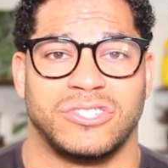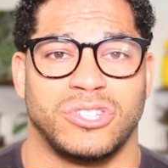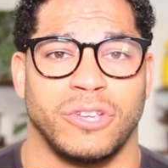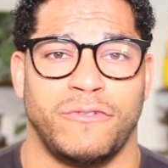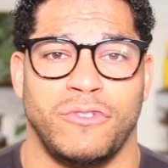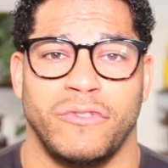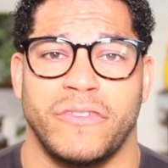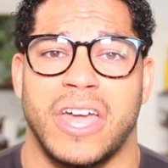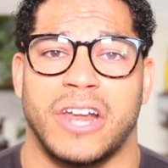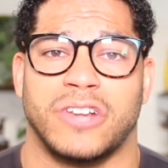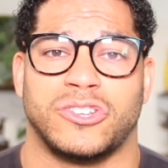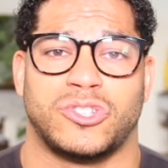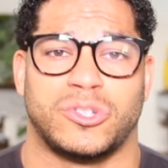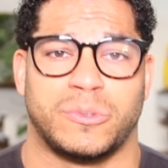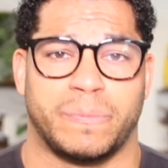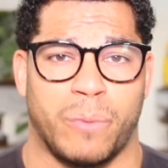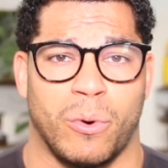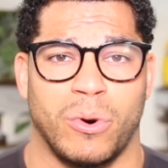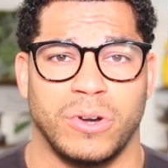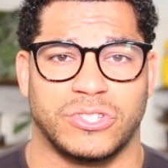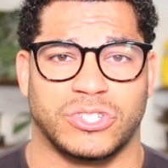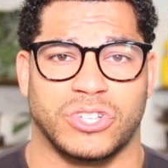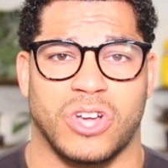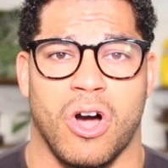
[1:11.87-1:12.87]
So if you get a
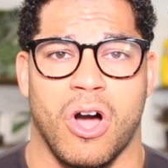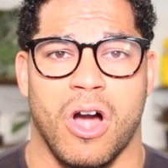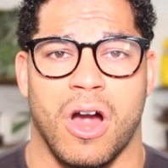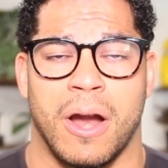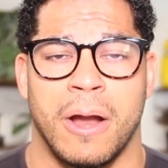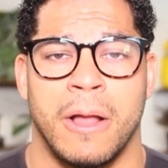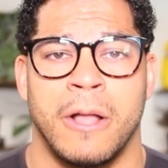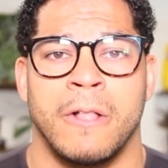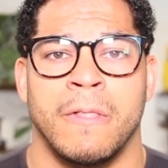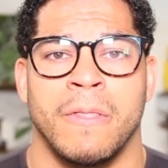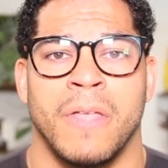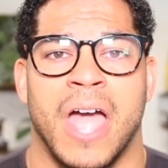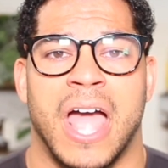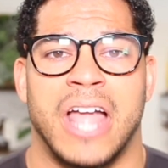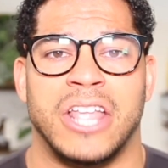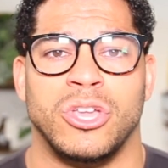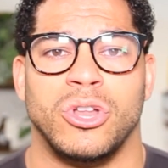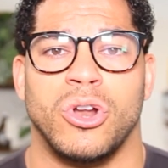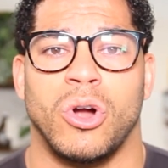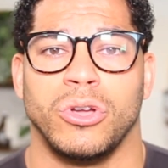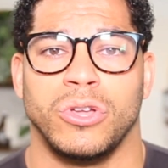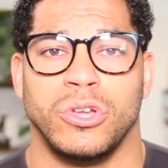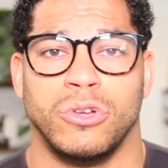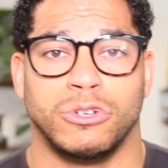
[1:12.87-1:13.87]
sports car and
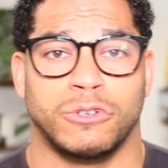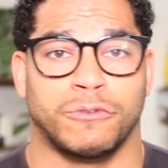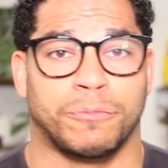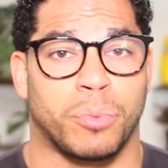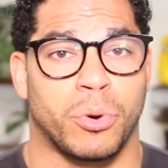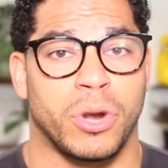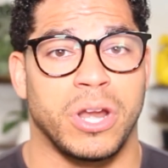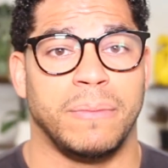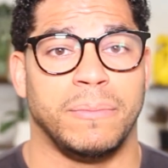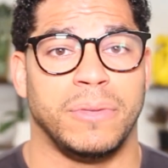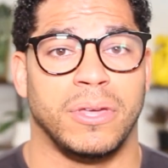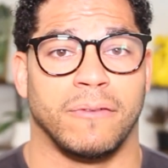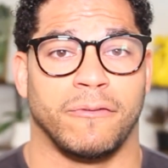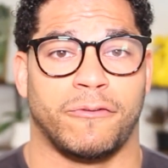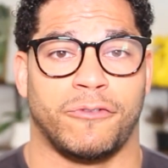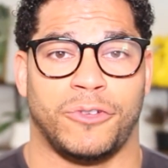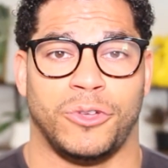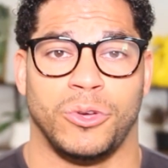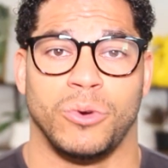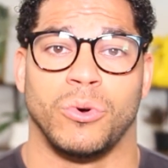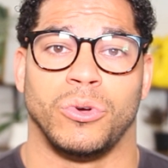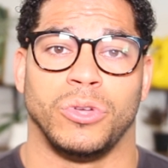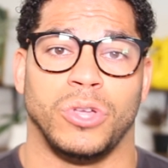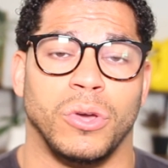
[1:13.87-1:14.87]
you don't use premium
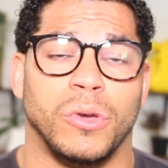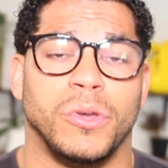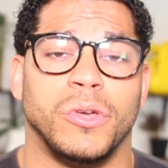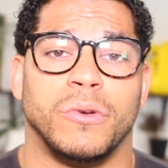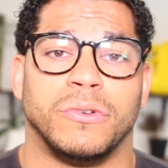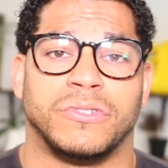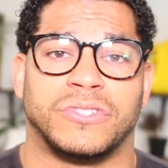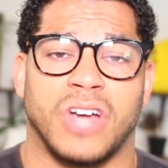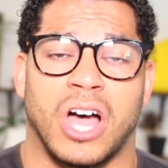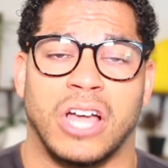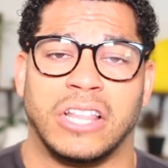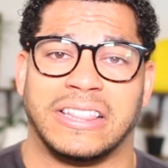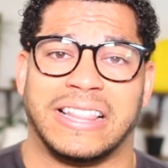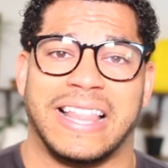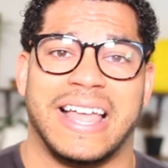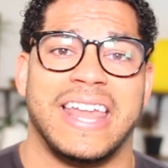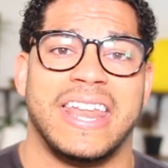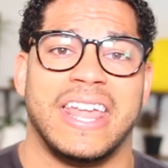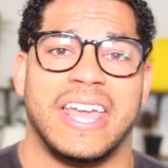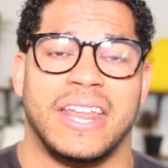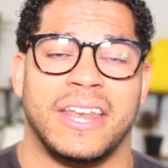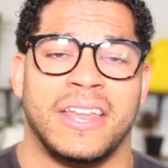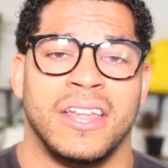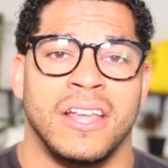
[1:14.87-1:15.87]
fuel, you use
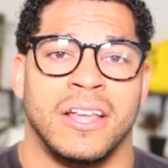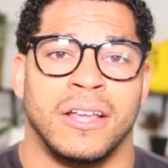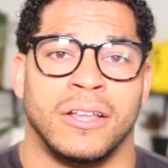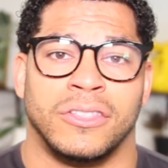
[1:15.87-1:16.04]
unleaded,